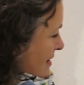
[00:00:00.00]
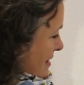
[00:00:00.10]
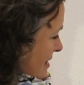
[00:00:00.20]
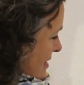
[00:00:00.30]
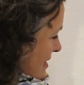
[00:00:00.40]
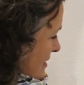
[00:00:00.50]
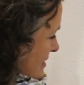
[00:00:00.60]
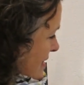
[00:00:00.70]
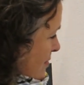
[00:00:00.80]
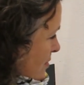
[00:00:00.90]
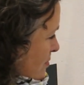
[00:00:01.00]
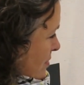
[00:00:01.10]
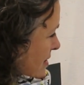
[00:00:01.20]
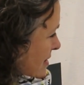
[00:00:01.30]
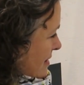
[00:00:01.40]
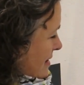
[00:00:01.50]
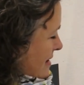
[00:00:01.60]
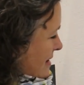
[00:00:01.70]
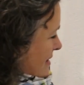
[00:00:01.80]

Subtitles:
and I was working on that,